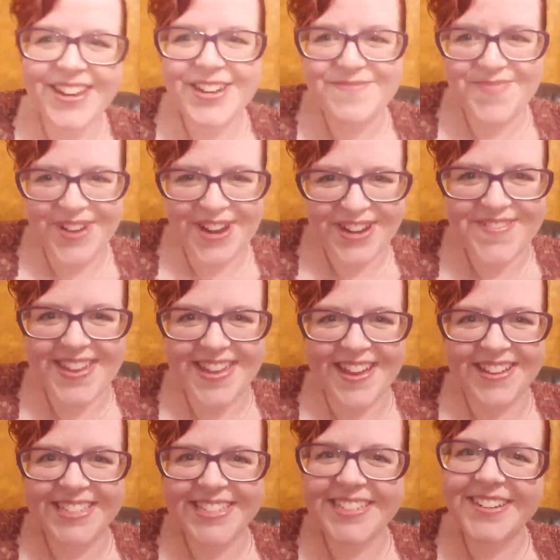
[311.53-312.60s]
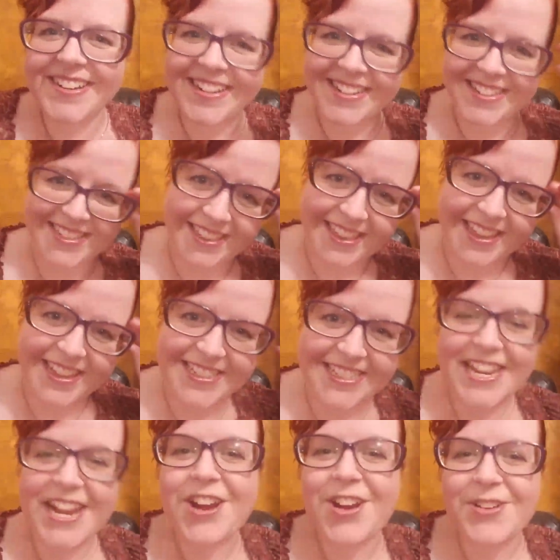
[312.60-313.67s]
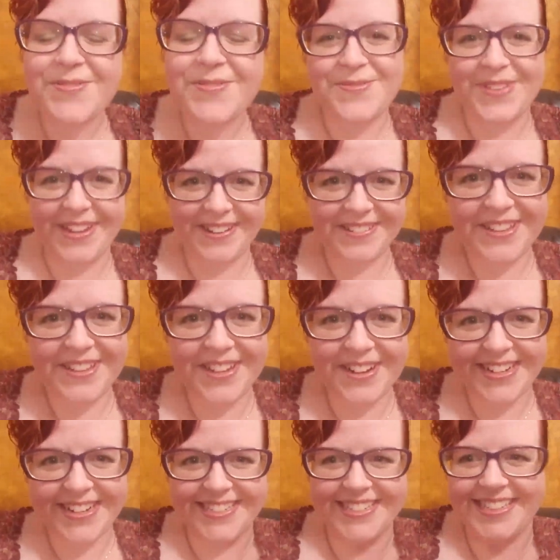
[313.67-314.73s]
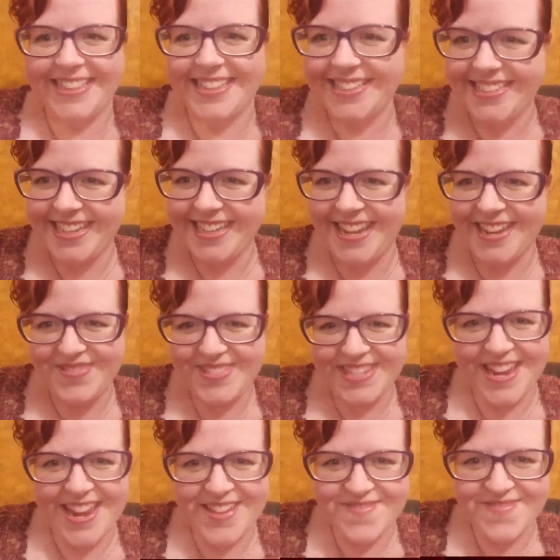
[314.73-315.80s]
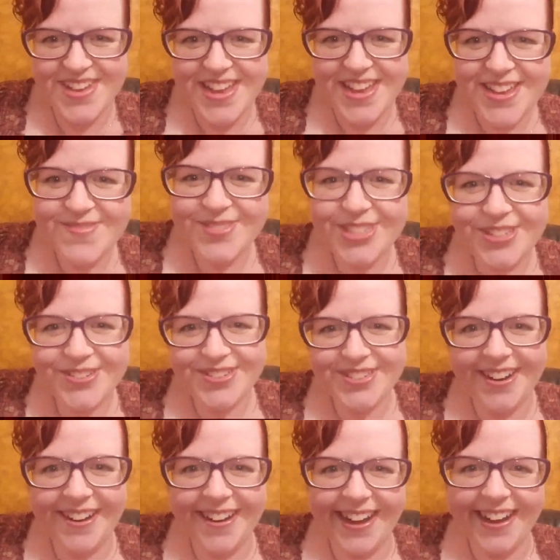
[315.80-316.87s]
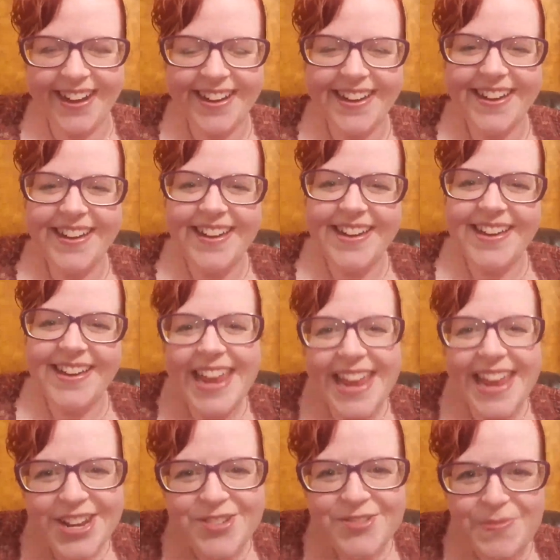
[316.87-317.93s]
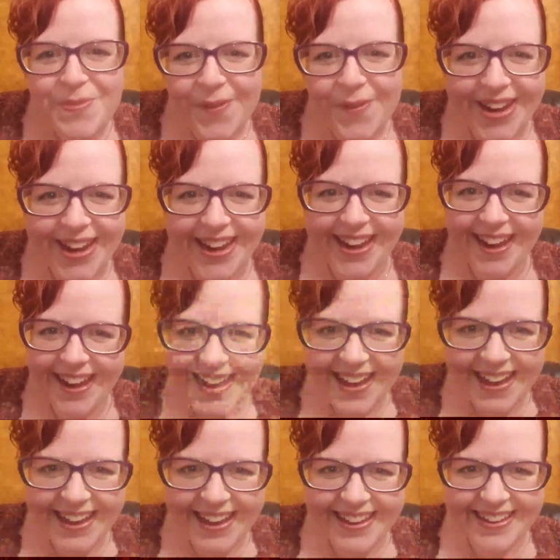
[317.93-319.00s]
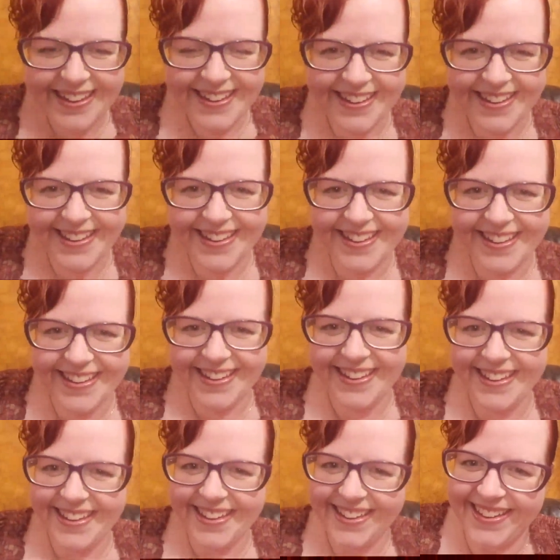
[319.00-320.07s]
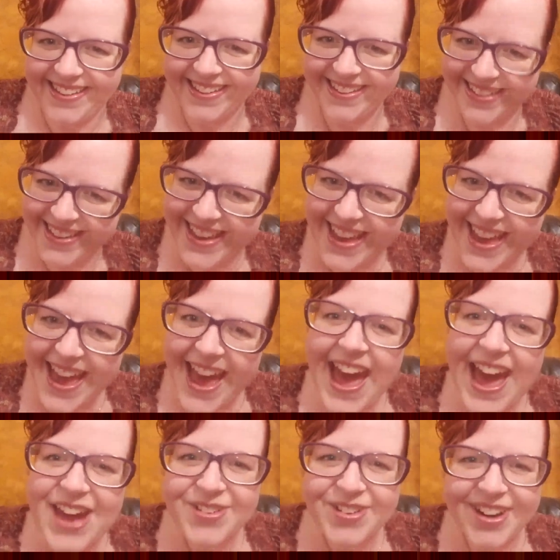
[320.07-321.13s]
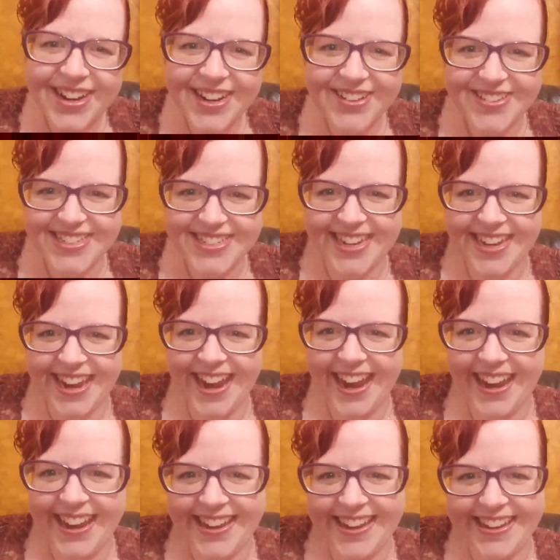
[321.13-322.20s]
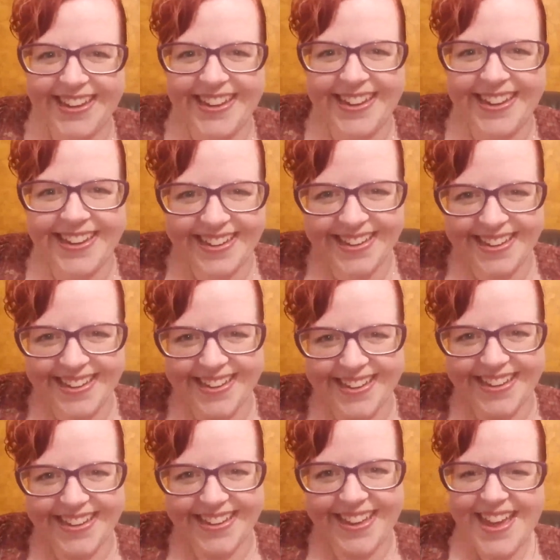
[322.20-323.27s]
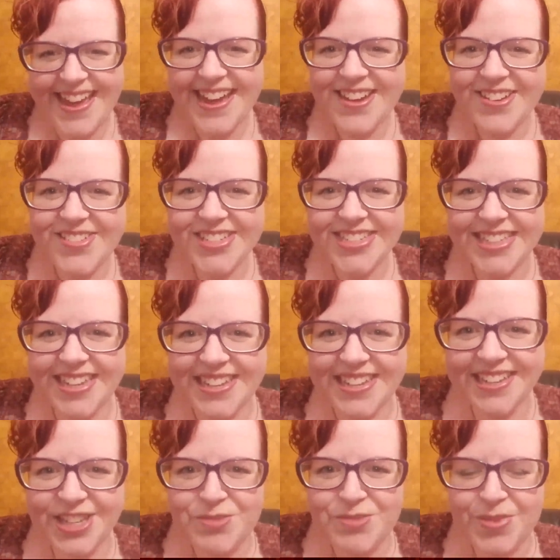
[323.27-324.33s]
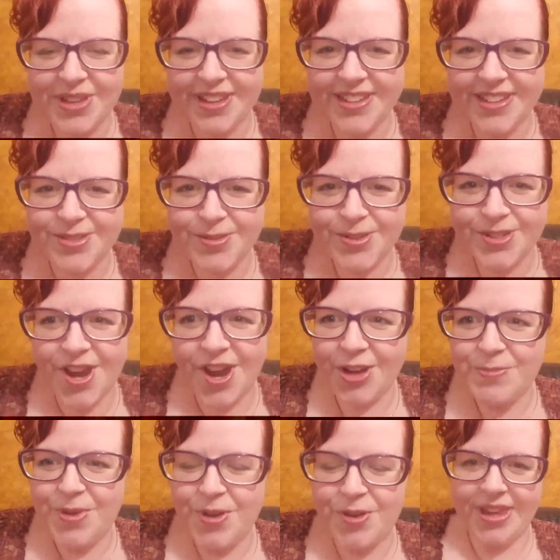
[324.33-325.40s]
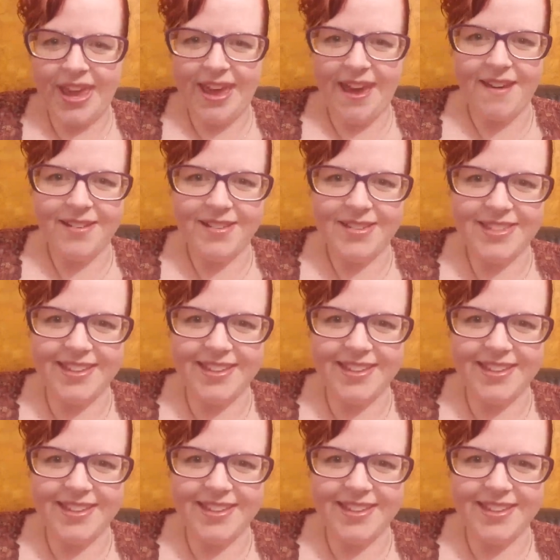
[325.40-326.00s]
gonna break me. Seriously, that's terrible but hilarious at the same time. I'm so sorry. Native boy, hi. How are you today? I'm just giggling because we're talking about gas.